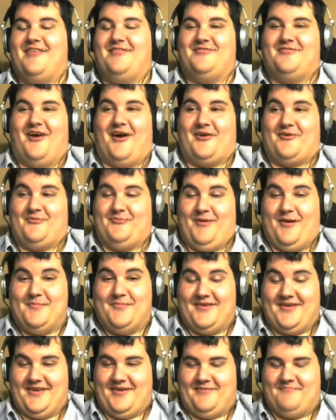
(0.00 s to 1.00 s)
and Doc
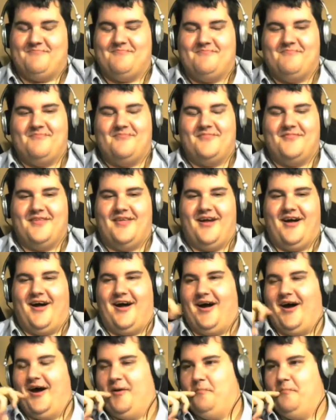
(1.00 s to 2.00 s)
Remedy.
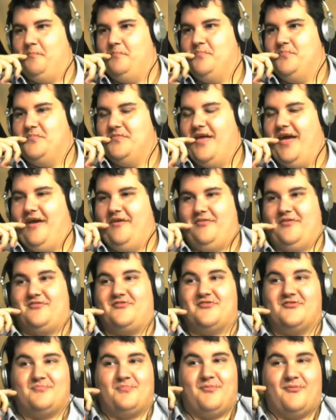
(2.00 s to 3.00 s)
Um, and
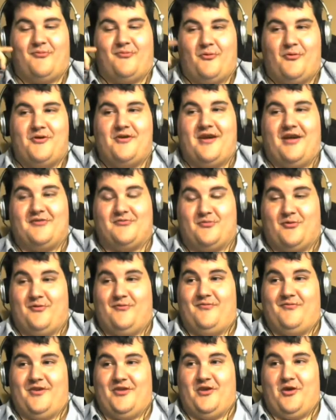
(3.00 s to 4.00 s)
this was before you guys were
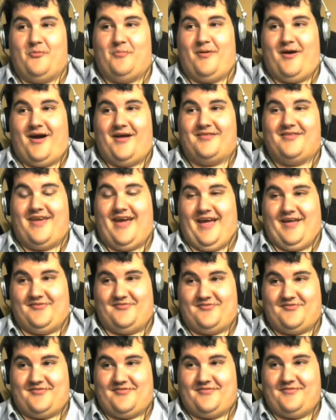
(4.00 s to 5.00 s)
a video
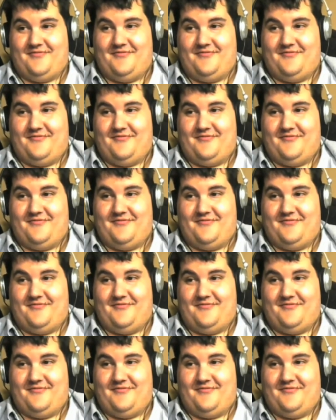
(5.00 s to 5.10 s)
podcast.